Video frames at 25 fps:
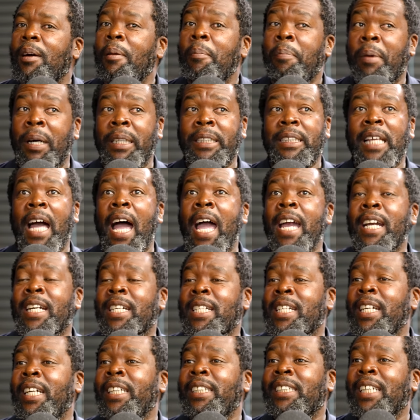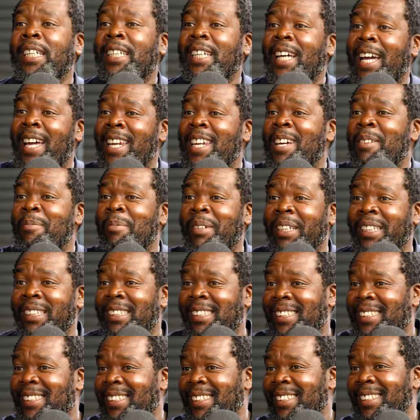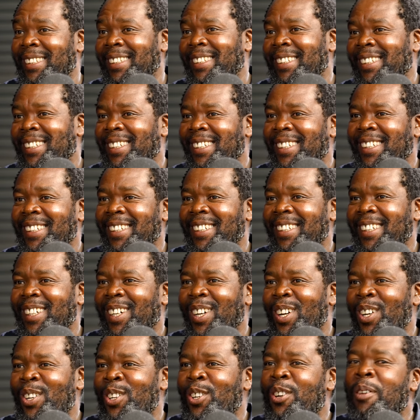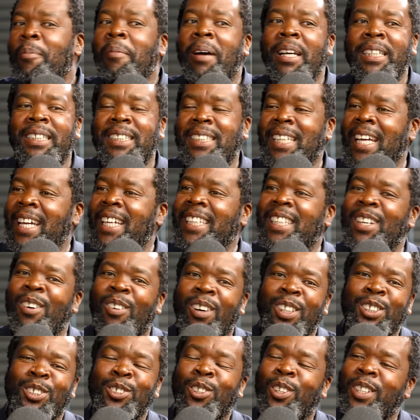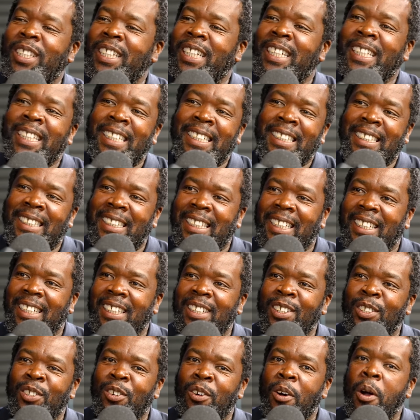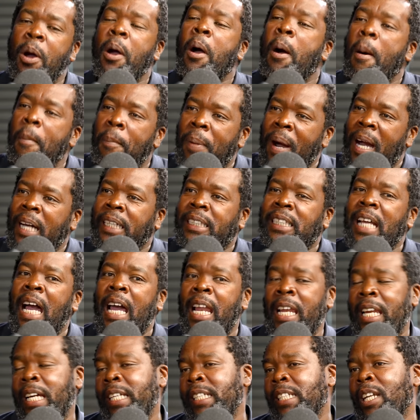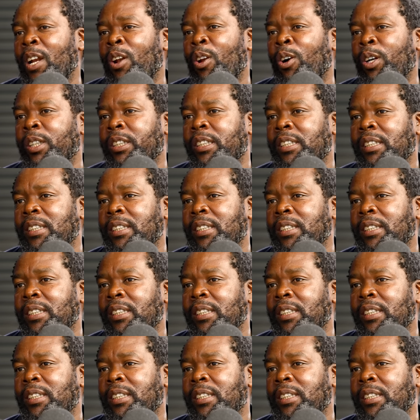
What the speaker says: But I created enemies. You know, my stay there was not easy, you know. But I learned a lot.